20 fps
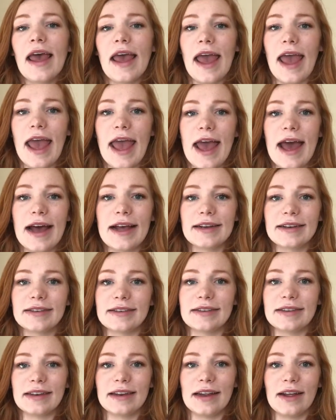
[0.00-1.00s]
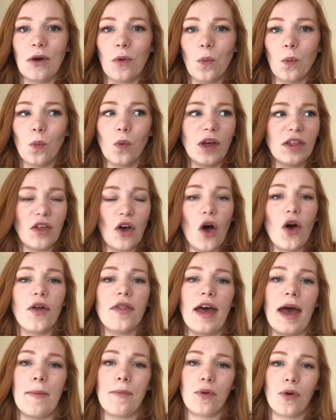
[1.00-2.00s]
and with all
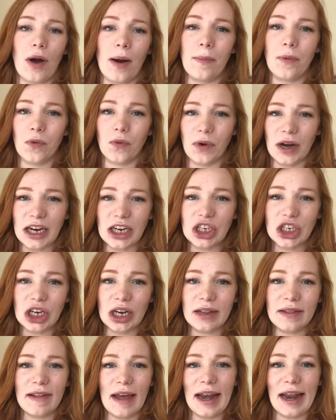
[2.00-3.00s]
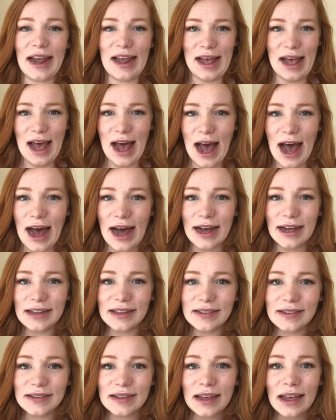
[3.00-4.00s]
that preparation that it
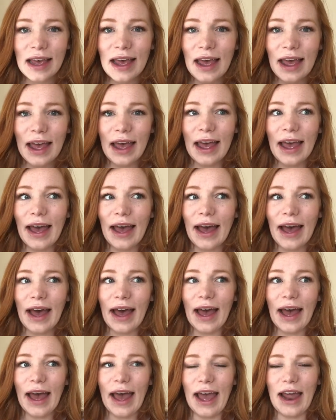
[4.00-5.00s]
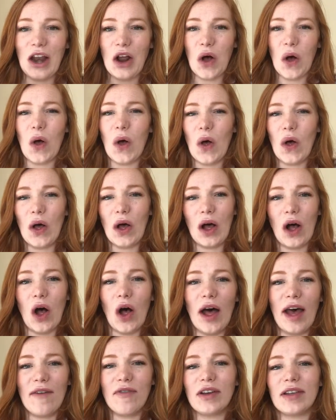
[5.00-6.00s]
has and
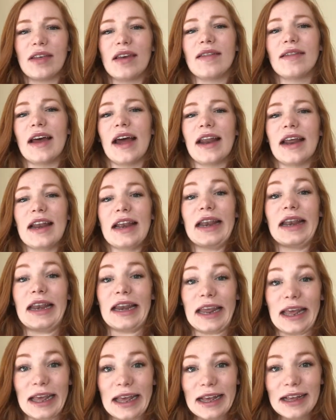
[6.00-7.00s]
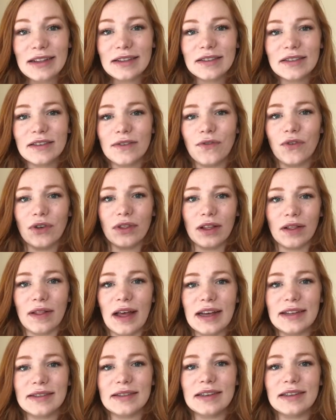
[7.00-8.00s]
everything that it needs for the
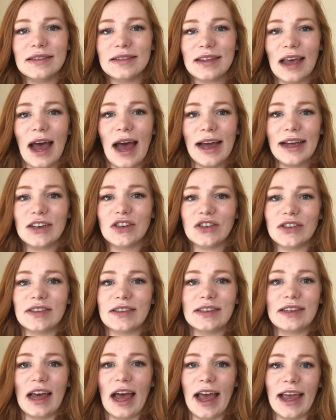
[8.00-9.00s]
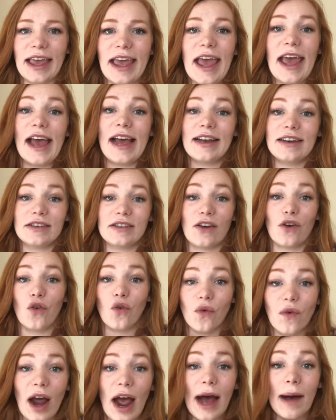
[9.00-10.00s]
lessons, I can't
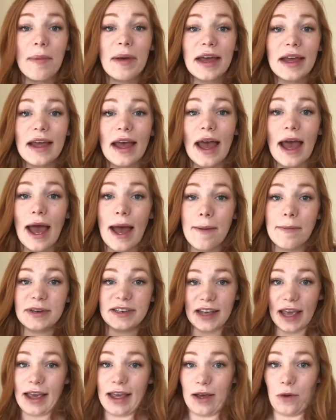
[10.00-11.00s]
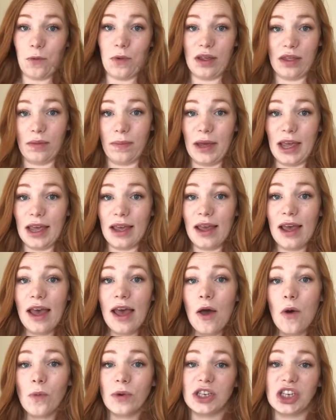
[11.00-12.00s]
grab it and take it with me,
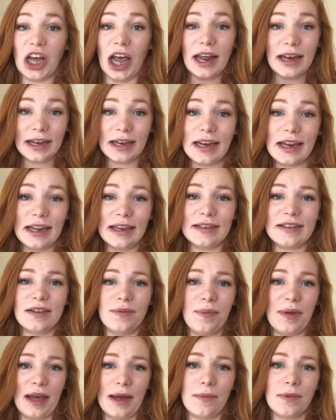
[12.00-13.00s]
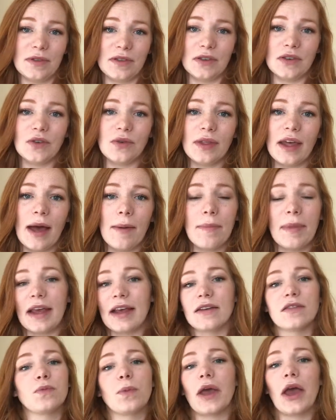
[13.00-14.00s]
which I need to be able to do that
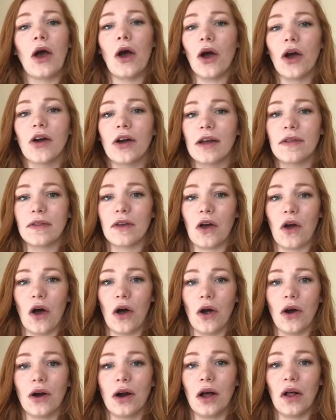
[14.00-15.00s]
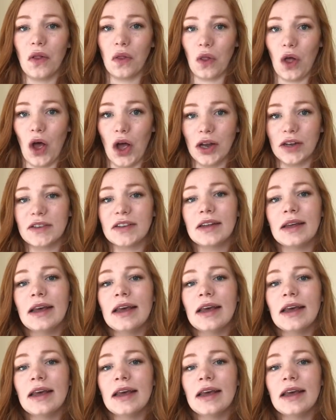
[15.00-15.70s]
because we are in the car a lot.